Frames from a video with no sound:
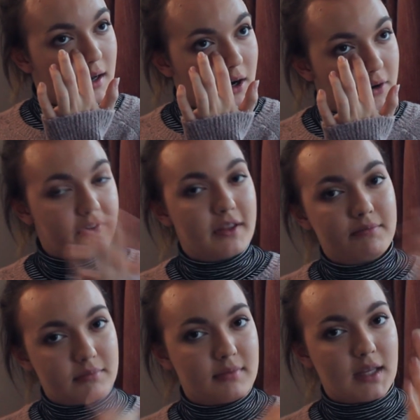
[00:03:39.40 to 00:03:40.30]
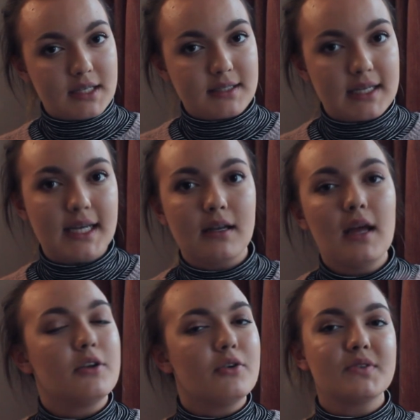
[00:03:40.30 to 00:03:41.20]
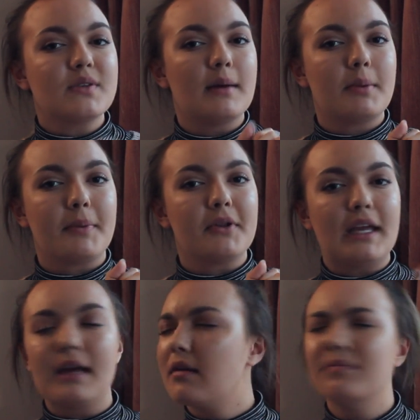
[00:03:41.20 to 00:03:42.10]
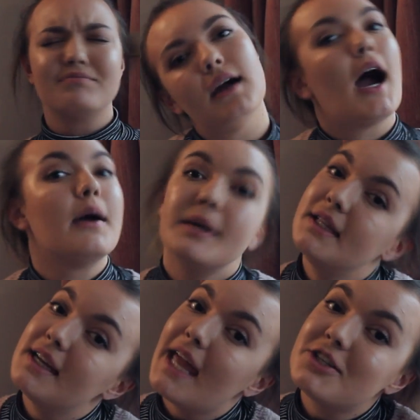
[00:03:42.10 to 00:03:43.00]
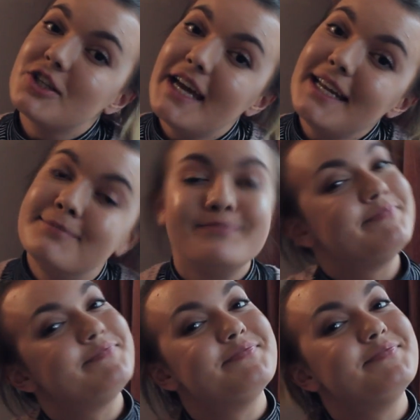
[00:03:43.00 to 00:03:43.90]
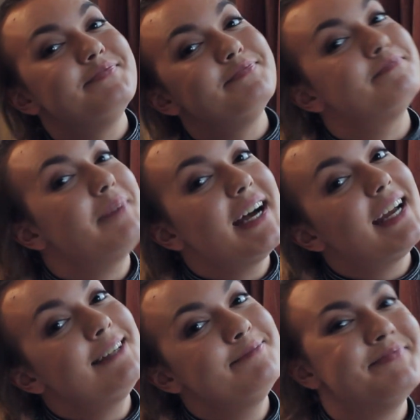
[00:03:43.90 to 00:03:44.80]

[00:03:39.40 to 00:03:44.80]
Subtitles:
over the internet, not cyberbullying. I will catch you later. Bye!